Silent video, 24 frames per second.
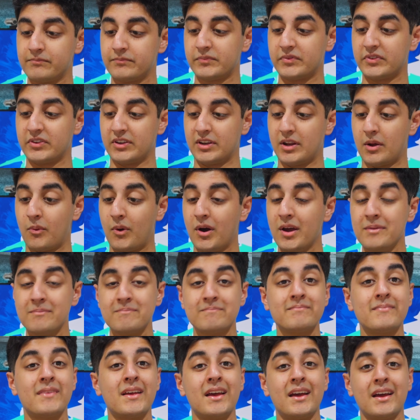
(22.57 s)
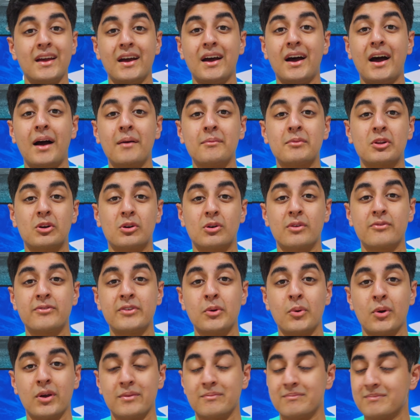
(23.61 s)
So you know what? I'm gonna
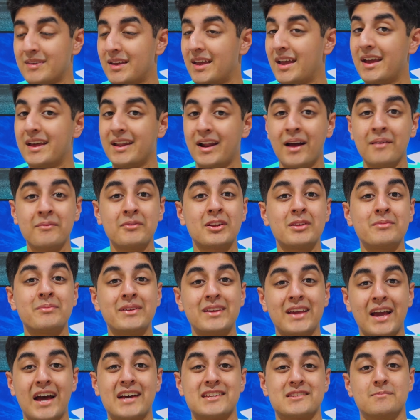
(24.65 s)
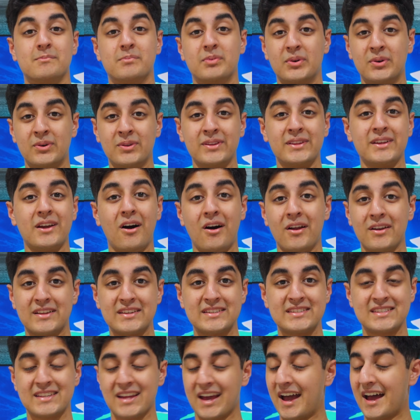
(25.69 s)
review it, and I'm gonna be as brutally
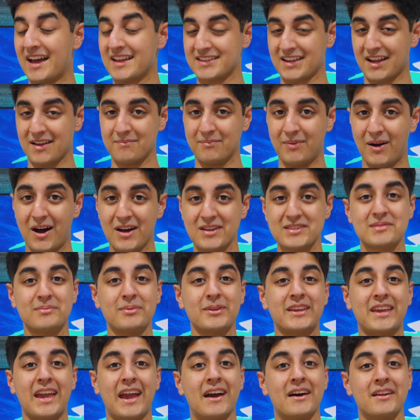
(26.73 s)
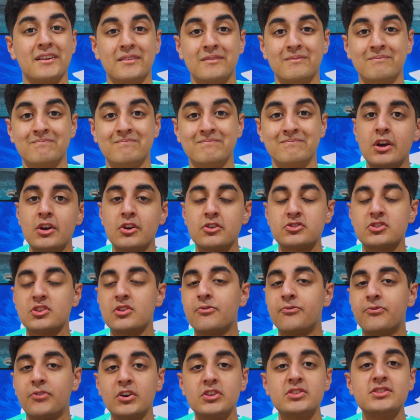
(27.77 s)
honest as I possibly can. So the
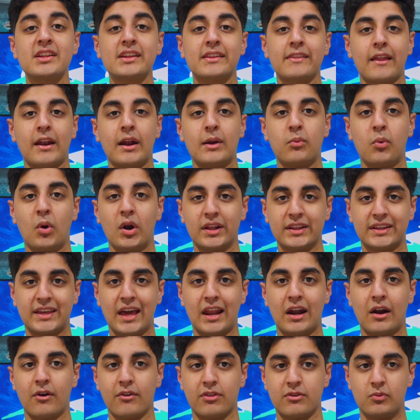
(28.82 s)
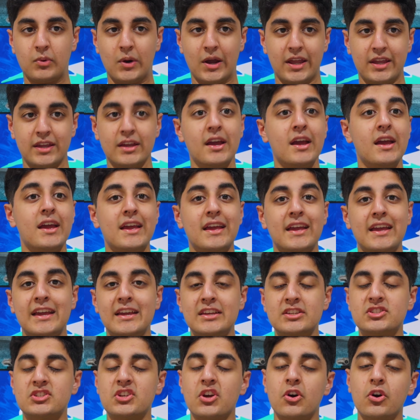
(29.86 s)
first thing that I wanna get out of the way
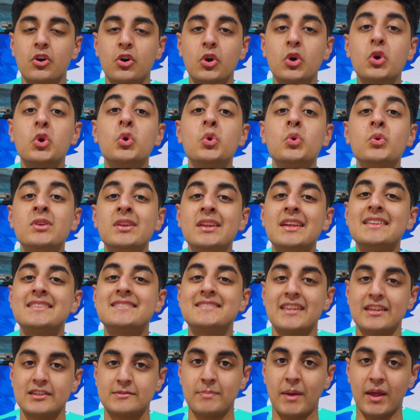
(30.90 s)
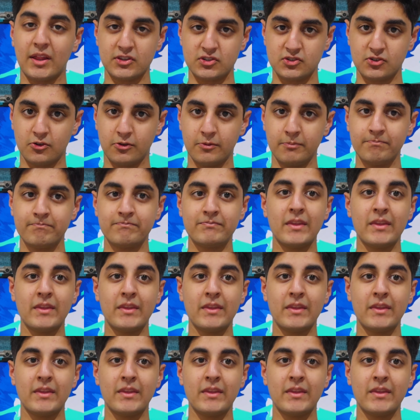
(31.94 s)
is who needs this pencil?